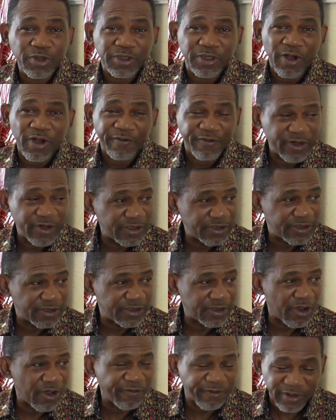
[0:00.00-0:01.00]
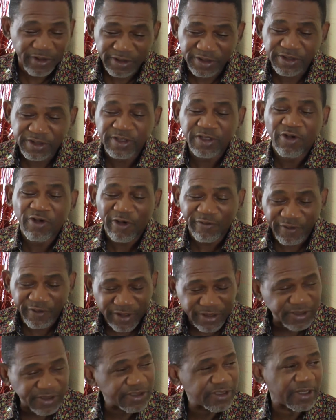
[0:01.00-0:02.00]
is governance.
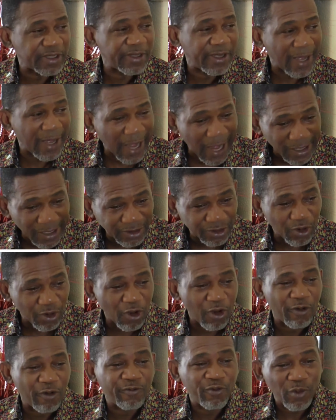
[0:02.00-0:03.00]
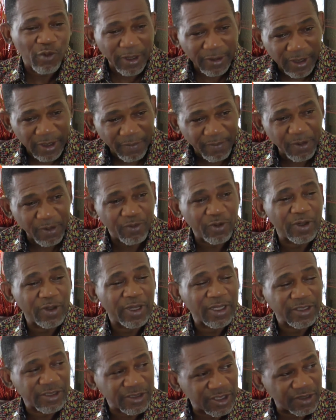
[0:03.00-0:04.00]
Governance is at the heart of whether people
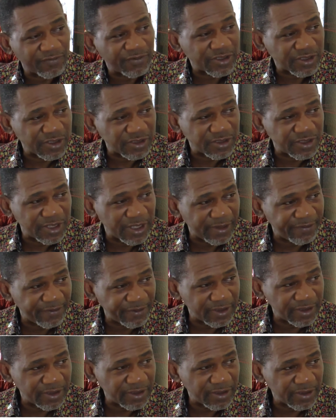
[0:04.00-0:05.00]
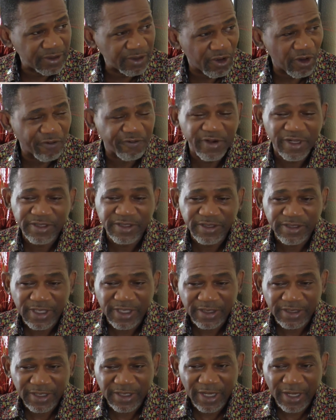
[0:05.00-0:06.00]
get services delivered. Governance is
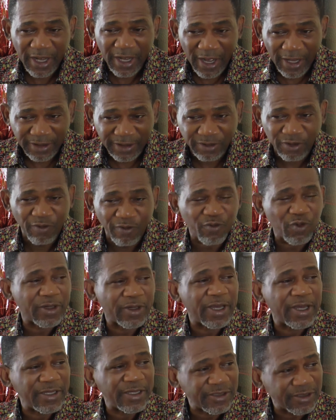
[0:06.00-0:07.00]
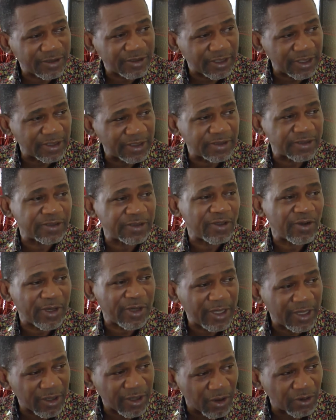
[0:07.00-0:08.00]
at the heart of whether a state or
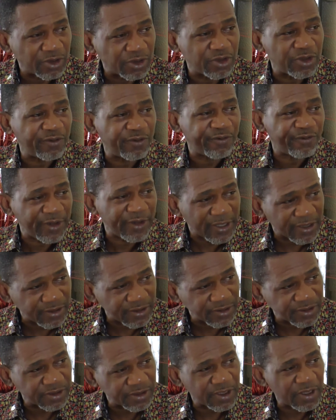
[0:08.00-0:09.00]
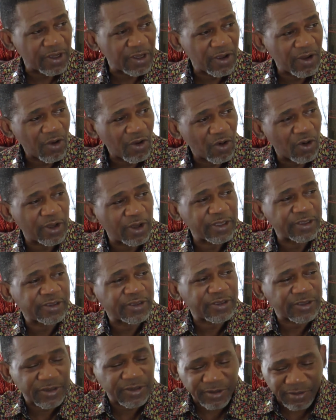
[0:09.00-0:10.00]
a country fails or
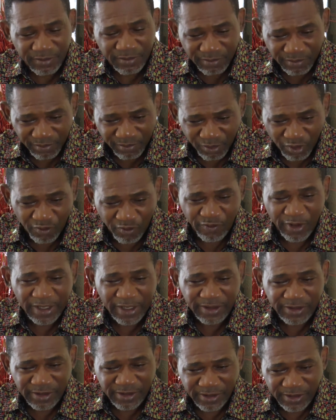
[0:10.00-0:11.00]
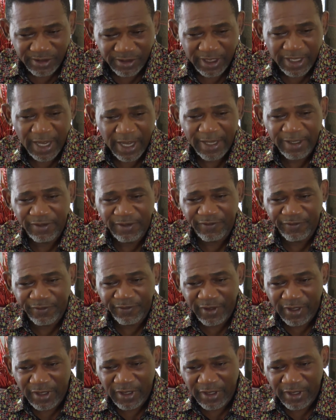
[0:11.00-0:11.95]
it provides the kind of